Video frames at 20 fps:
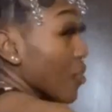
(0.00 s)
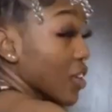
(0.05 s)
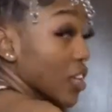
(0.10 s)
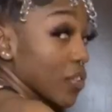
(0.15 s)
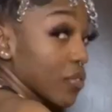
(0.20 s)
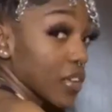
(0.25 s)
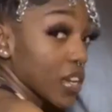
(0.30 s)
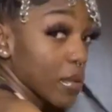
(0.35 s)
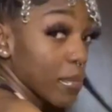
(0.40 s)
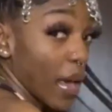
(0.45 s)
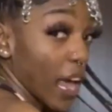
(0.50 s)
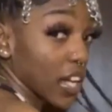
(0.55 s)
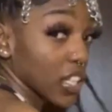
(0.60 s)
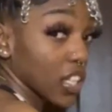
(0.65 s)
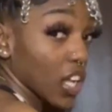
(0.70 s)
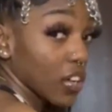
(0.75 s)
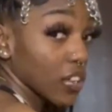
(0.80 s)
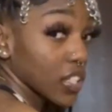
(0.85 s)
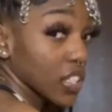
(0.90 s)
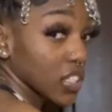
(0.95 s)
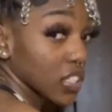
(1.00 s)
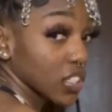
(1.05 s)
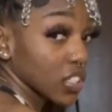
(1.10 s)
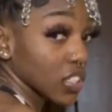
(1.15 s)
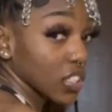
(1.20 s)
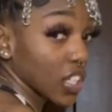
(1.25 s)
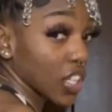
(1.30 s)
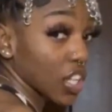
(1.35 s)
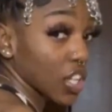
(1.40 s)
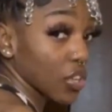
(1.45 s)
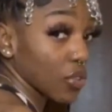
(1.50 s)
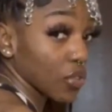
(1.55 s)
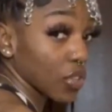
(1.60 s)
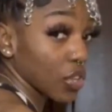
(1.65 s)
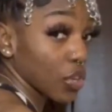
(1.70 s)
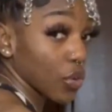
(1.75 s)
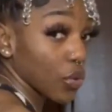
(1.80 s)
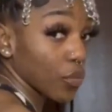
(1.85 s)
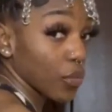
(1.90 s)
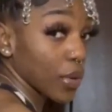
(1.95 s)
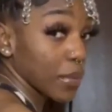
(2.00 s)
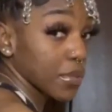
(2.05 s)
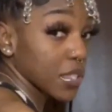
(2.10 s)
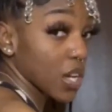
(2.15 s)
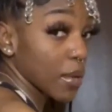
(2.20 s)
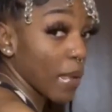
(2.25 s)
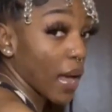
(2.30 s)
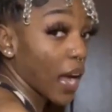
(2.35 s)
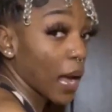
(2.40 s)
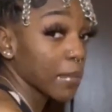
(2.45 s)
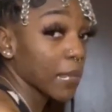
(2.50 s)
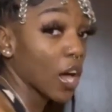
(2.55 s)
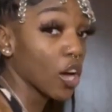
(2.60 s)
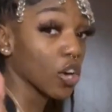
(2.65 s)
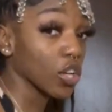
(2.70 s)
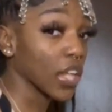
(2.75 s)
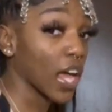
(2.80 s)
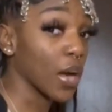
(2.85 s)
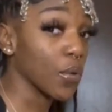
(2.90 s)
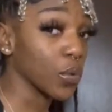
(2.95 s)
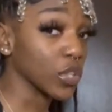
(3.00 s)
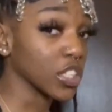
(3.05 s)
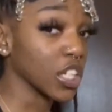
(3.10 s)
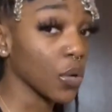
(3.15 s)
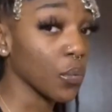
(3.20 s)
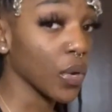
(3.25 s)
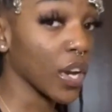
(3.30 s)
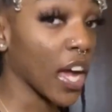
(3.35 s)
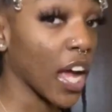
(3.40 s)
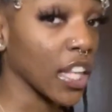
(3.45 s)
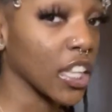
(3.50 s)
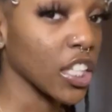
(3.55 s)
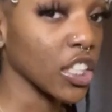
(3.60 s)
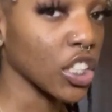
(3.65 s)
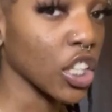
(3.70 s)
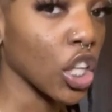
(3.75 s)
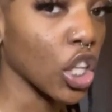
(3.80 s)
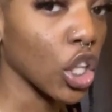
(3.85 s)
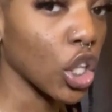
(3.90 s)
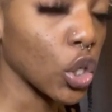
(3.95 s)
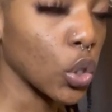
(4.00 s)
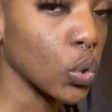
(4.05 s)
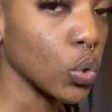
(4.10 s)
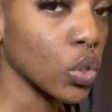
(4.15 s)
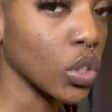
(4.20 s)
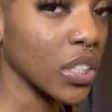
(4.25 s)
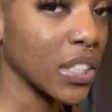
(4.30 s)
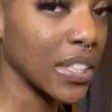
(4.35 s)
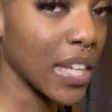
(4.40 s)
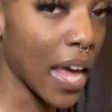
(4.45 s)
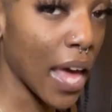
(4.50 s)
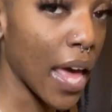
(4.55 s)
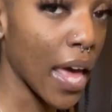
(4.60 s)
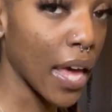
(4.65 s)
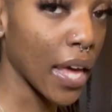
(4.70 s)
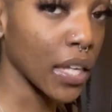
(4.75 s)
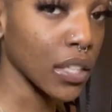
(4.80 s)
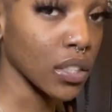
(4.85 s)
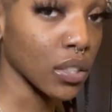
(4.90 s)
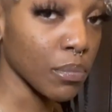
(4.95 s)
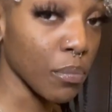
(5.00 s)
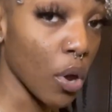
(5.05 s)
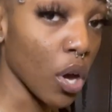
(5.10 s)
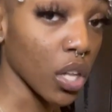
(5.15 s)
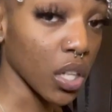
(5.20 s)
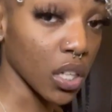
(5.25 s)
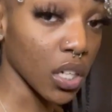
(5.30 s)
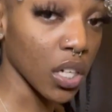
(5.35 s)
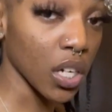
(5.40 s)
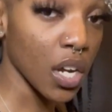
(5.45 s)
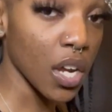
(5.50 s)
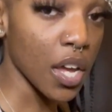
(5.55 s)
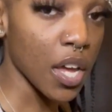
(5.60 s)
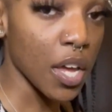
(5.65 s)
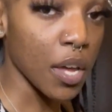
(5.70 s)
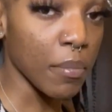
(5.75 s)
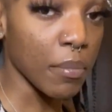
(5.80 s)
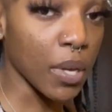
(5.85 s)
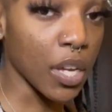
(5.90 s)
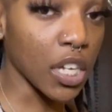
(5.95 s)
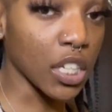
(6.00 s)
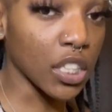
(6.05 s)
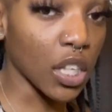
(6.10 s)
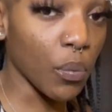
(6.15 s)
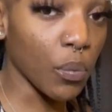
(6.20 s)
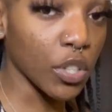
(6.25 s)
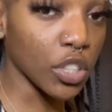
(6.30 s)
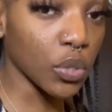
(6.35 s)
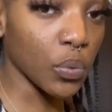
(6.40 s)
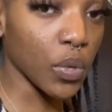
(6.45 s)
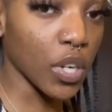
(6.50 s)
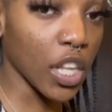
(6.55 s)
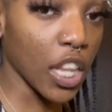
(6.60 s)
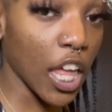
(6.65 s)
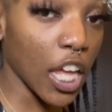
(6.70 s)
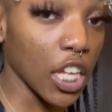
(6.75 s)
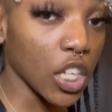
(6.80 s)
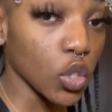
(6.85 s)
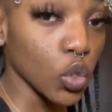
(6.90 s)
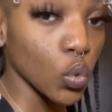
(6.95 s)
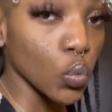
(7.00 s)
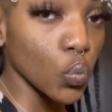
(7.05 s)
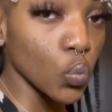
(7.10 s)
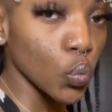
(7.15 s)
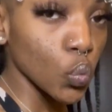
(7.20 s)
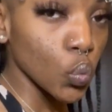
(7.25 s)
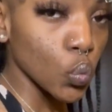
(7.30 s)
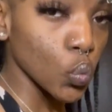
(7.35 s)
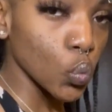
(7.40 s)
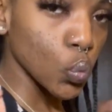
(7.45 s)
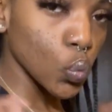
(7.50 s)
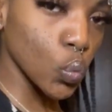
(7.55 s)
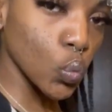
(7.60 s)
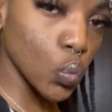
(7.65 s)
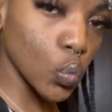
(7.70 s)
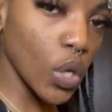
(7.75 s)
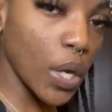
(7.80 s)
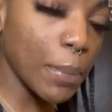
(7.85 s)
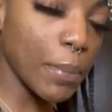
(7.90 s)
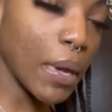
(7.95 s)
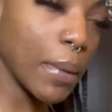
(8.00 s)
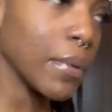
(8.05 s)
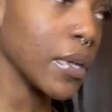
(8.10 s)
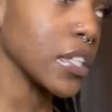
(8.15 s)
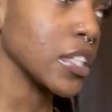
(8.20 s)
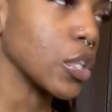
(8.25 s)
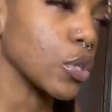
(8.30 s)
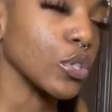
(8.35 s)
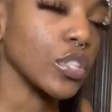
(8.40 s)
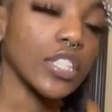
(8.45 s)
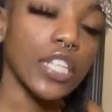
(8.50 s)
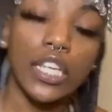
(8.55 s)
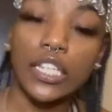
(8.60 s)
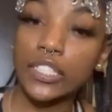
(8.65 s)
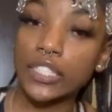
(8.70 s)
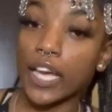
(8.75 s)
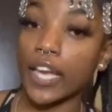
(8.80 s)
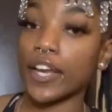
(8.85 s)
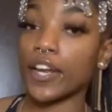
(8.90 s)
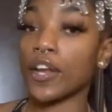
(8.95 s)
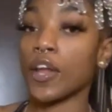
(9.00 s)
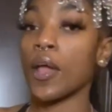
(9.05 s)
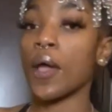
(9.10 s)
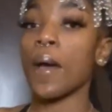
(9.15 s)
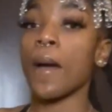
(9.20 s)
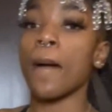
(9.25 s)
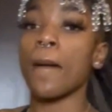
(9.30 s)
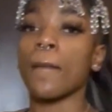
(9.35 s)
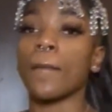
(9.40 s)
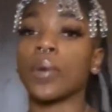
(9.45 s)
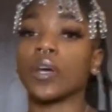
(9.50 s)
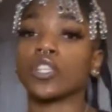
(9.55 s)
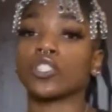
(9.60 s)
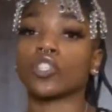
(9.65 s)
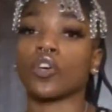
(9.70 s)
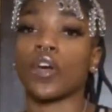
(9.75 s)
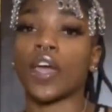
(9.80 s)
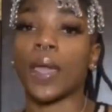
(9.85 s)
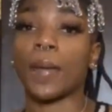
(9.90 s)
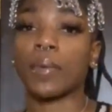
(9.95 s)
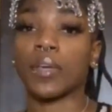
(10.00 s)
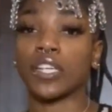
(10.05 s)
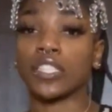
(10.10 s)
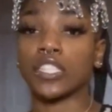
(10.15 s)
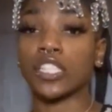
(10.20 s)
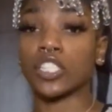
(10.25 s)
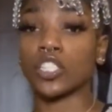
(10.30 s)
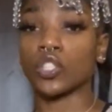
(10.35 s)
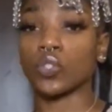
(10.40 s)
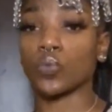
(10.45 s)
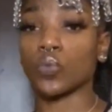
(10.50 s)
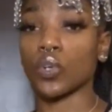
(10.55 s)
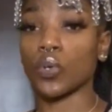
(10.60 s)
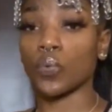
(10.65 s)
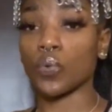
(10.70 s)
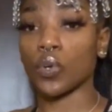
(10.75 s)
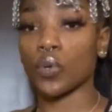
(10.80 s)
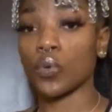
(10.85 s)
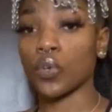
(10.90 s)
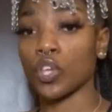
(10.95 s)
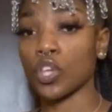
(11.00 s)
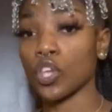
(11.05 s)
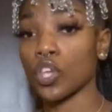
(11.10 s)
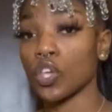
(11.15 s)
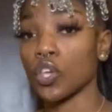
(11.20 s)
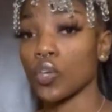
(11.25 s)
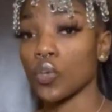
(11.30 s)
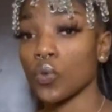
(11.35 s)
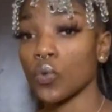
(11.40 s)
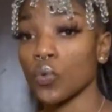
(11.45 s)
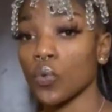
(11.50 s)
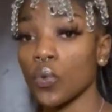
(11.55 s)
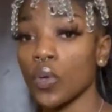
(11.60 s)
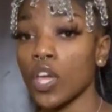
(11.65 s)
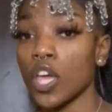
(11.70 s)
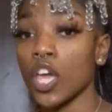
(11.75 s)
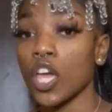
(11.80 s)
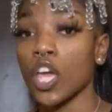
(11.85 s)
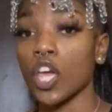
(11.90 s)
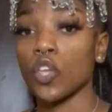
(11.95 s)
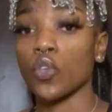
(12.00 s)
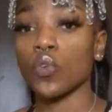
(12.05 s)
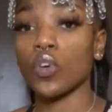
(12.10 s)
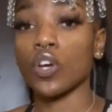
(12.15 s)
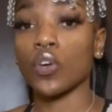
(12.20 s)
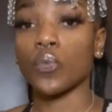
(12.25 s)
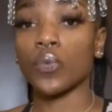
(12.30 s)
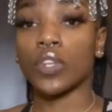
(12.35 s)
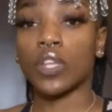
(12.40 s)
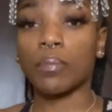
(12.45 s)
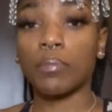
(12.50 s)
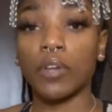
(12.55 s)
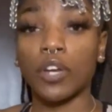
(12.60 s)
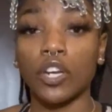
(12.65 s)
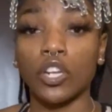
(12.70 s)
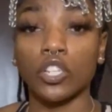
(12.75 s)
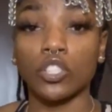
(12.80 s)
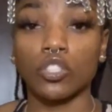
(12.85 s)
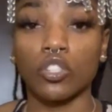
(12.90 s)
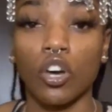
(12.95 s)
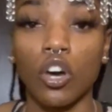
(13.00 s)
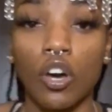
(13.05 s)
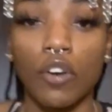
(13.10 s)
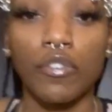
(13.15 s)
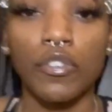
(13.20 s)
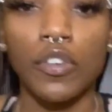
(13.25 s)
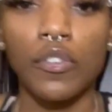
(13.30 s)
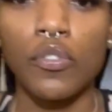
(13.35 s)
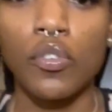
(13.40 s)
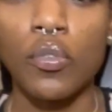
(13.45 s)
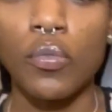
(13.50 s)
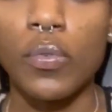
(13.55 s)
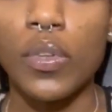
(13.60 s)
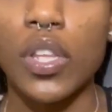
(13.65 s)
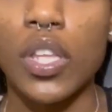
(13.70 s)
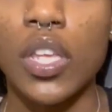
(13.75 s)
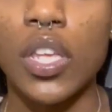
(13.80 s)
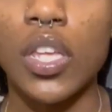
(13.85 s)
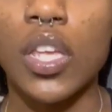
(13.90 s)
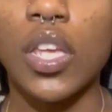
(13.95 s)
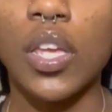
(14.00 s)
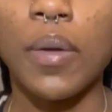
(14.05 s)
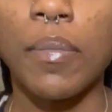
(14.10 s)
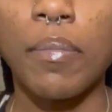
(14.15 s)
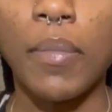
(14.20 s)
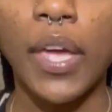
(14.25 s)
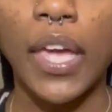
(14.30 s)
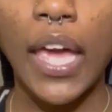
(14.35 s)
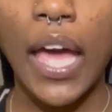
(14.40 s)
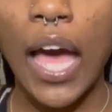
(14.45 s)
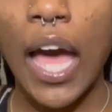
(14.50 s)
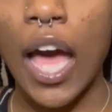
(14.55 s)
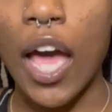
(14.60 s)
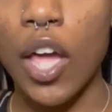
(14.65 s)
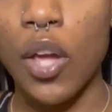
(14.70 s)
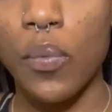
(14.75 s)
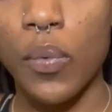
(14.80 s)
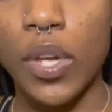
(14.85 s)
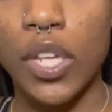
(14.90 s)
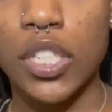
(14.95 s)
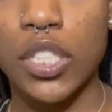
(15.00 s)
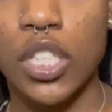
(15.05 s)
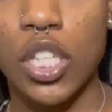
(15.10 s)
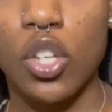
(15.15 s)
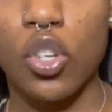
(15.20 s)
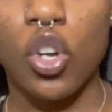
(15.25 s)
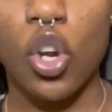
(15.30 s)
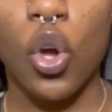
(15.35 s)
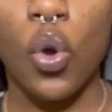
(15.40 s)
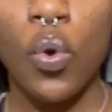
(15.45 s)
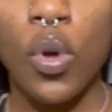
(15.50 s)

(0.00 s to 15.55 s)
cute in the back though. These are the cute little rips in the back. I'm not gonna lie, I wish I would have got these a little tad smaller because I wish we were like skin tighter. But it's okay because these are real cute. And you can really pair this off if you really make it high waist, you know,